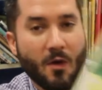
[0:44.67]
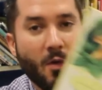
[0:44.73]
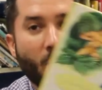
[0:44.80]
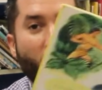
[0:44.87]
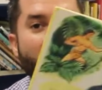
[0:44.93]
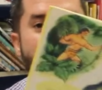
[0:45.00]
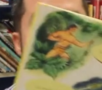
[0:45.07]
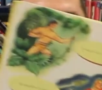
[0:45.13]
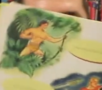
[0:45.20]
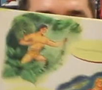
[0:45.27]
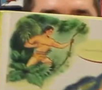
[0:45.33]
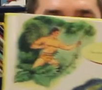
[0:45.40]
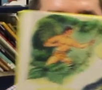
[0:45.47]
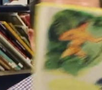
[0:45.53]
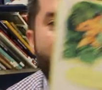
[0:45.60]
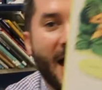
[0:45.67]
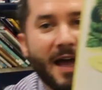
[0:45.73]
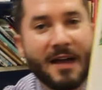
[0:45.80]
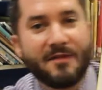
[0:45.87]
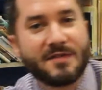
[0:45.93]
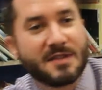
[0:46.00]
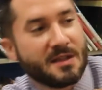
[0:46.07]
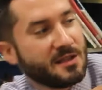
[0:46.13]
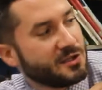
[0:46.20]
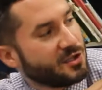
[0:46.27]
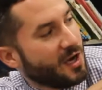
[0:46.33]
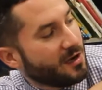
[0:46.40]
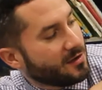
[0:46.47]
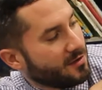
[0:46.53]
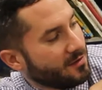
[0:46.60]
One saved lives in the
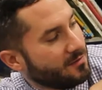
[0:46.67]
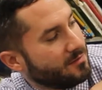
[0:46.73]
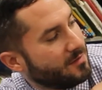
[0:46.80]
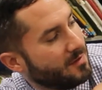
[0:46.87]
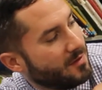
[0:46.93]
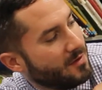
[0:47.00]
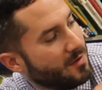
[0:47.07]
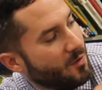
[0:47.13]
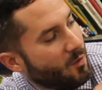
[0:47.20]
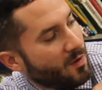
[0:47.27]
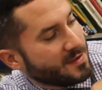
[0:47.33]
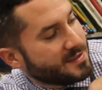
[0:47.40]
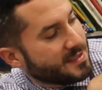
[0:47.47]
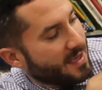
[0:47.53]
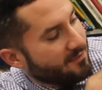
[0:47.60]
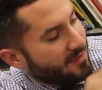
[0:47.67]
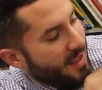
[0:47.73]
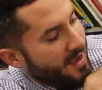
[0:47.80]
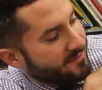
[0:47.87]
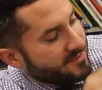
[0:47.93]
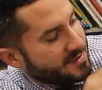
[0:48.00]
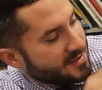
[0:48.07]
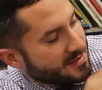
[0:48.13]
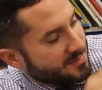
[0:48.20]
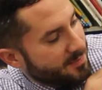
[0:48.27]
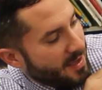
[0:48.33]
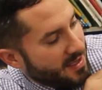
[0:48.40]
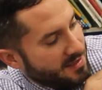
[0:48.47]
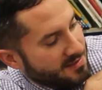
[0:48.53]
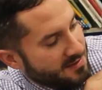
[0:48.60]
jungle. One saved lives in
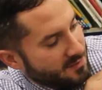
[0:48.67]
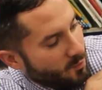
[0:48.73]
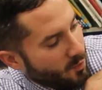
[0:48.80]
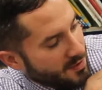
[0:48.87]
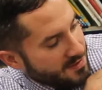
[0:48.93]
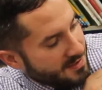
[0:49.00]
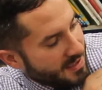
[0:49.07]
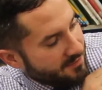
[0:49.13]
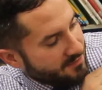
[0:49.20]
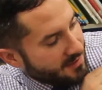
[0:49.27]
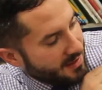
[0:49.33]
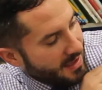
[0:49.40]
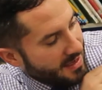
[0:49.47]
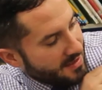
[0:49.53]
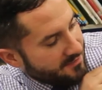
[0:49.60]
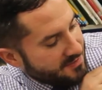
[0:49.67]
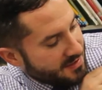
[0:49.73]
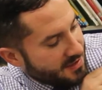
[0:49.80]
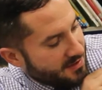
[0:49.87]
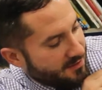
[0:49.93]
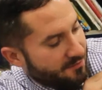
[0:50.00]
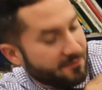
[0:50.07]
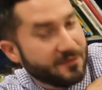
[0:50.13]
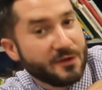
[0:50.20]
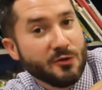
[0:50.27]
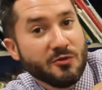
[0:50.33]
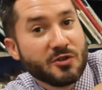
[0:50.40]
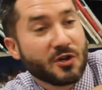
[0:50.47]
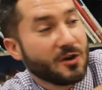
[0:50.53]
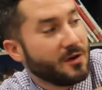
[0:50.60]
space. One saved lives in the
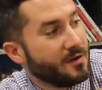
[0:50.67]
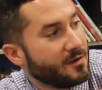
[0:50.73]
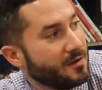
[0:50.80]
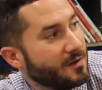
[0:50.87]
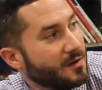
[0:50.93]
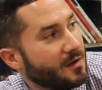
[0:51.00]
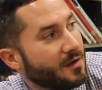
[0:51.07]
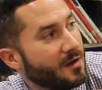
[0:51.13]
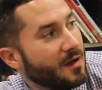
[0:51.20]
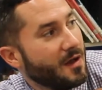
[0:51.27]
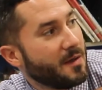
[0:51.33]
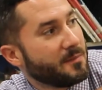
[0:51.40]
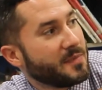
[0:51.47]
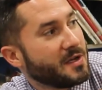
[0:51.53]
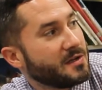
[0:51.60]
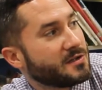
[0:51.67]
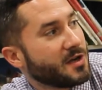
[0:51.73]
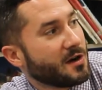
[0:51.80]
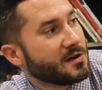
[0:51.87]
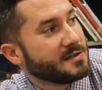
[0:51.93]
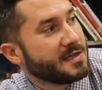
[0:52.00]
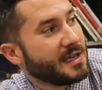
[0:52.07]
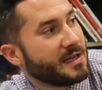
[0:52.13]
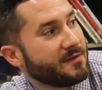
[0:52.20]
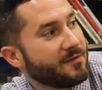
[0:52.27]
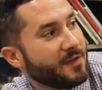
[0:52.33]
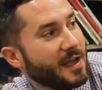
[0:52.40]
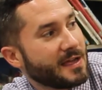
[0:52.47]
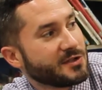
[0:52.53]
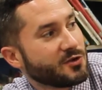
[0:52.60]
future. But Tarzan,
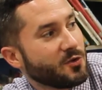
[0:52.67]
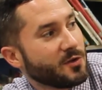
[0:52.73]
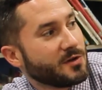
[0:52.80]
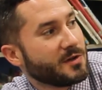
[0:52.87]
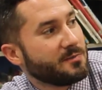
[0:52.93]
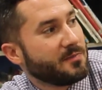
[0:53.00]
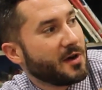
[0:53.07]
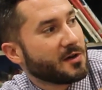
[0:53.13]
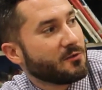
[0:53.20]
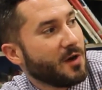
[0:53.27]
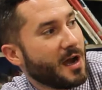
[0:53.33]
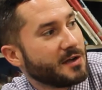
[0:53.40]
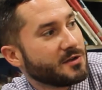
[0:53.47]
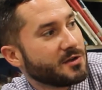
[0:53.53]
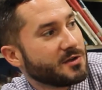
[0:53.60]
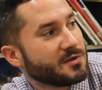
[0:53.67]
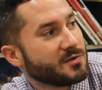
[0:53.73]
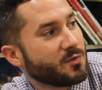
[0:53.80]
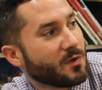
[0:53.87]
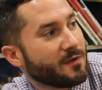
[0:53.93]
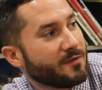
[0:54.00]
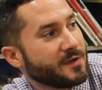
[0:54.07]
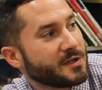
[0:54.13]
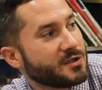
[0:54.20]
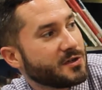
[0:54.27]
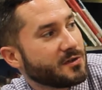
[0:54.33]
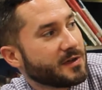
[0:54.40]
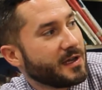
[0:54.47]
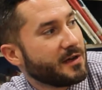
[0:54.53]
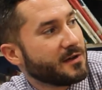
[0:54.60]
Flash Gordon, and Buck Rogers were
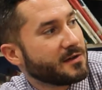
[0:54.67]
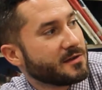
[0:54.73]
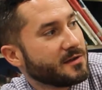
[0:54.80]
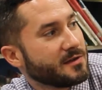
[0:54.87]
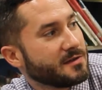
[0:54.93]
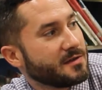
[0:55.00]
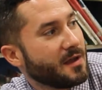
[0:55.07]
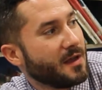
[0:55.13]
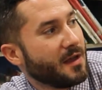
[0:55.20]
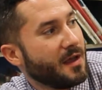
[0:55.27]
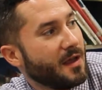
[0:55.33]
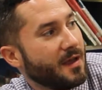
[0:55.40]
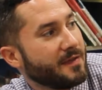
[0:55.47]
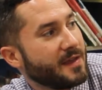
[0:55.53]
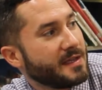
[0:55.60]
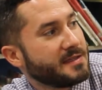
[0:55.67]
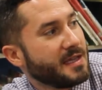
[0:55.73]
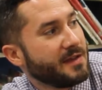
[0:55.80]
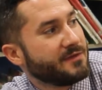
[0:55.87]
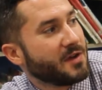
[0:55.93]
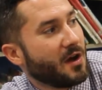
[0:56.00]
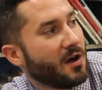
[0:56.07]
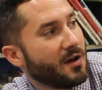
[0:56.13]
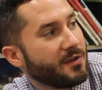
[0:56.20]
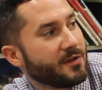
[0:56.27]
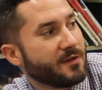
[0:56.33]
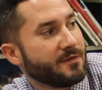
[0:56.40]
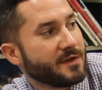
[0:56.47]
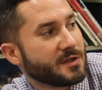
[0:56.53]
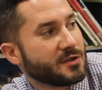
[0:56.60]
fictional characters. They saved
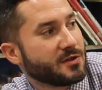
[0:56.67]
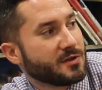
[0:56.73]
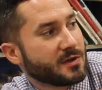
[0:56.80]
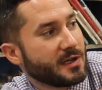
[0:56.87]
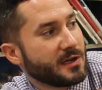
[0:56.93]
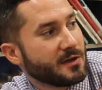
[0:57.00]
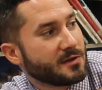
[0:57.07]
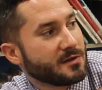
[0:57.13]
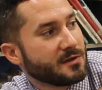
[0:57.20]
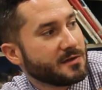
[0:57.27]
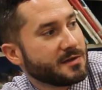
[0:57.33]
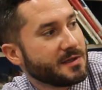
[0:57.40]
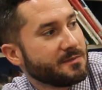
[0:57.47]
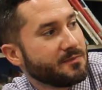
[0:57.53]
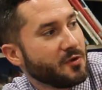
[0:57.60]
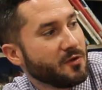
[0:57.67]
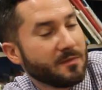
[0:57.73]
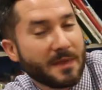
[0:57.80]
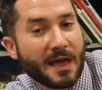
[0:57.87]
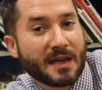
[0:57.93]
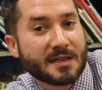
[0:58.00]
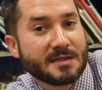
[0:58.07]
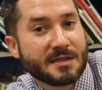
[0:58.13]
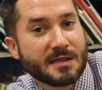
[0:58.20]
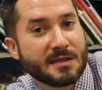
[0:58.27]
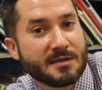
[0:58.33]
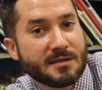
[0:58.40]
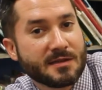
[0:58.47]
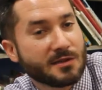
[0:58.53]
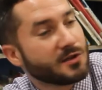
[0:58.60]
other fictional characters in pulp
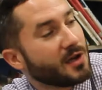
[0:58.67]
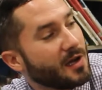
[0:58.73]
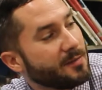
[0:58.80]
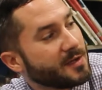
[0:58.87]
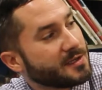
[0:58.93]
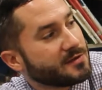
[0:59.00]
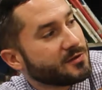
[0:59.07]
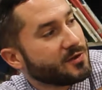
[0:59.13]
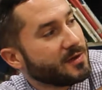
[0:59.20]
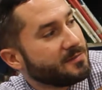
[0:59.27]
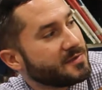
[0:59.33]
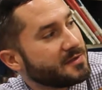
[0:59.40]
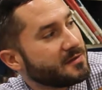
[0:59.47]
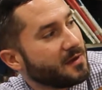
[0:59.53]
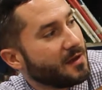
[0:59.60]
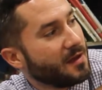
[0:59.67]
magazines and comic strips.